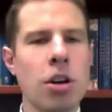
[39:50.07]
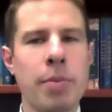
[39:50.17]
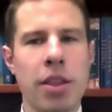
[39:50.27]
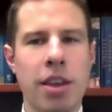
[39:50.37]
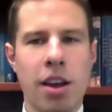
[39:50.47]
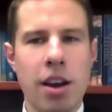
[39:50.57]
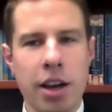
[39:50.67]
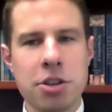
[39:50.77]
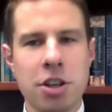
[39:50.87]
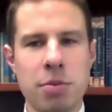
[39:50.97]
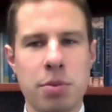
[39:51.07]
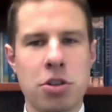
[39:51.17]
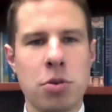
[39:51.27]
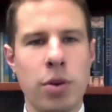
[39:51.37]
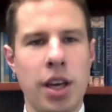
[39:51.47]
about the connection
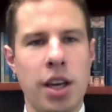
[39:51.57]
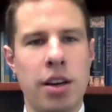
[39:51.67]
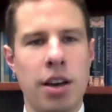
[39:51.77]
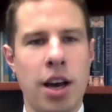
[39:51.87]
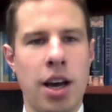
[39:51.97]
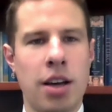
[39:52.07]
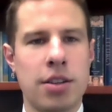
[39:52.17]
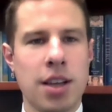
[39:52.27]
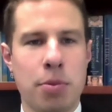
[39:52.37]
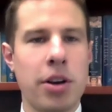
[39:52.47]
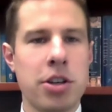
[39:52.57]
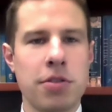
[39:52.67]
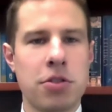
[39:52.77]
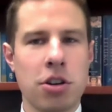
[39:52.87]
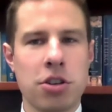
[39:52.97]
between the
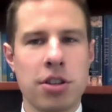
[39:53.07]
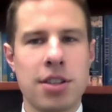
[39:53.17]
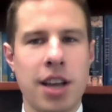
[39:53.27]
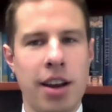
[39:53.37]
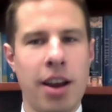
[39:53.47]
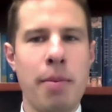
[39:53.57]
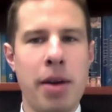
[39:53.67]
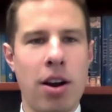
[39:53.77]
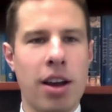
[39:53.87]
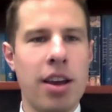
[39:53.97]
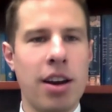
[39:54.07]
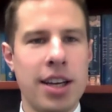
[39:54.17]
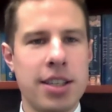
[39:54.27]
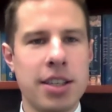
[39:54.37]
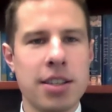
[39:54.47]
separation of church and state and American
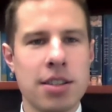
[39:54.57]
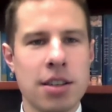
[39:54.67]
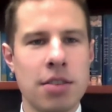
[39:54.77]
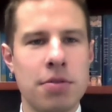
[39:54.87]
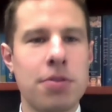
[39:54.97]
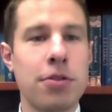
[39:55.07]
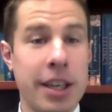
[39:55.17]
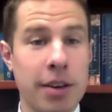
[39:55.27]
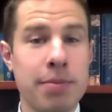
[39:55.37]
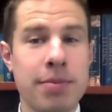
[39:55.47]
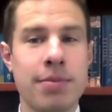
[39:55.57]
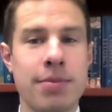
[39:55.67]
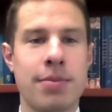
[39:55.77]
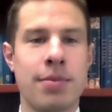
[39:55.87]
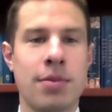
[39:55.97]
ideas of freedom?
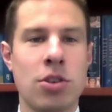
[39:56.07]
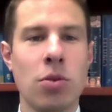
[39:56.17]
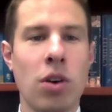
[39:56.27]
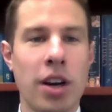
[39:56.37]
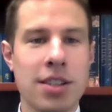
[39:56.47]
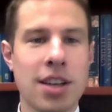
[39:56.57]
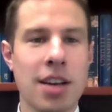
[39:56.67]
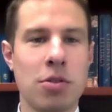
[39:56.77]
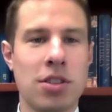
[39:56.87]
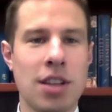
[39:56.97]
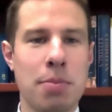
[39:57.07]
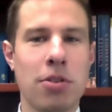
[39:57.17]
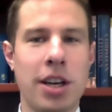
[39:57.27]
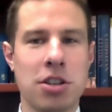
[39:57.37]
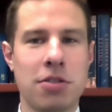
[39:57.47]
To what extent was
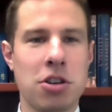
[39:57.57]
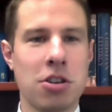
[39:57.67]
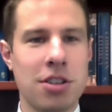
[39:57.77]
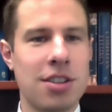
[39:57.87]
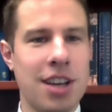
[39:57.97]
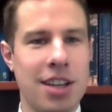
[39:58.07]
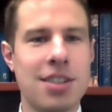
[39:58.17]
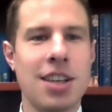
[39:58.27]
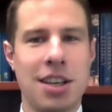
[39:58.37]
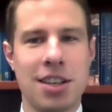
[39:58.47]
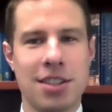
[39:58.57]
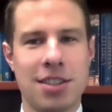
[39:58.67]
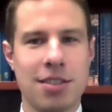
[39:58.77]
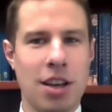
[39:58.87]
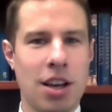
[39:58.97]
separation of church and state seen
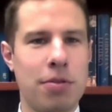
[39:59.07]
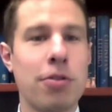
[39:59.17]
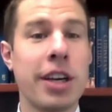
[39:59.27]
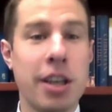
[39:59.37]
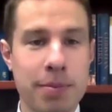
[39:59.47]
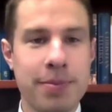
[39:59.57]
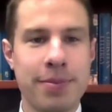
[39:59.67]
as freedom?